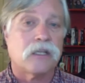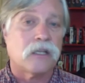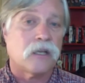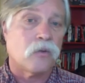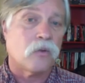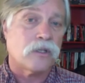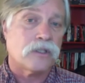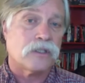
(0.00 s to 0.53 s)
And
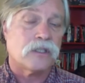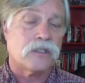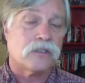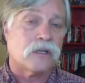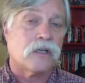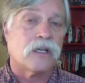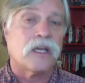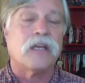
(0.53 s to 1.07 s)
then once they
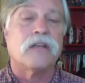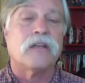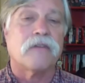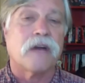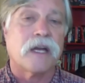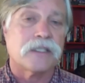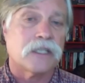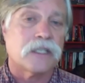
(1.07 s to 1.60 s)
start getting the
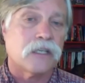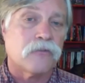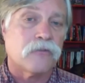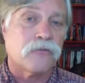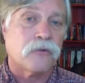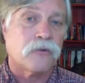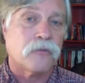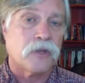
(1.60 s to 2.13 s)
vaccine in
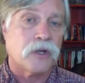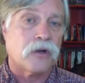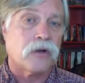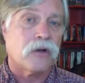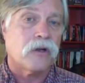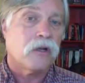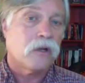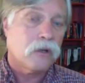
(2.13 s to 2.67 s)
from
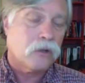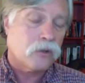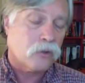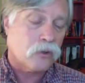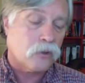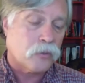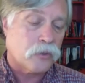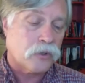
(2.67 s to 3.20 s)
their
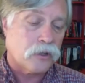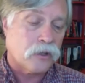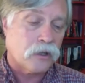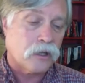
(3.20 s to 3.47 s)
corporate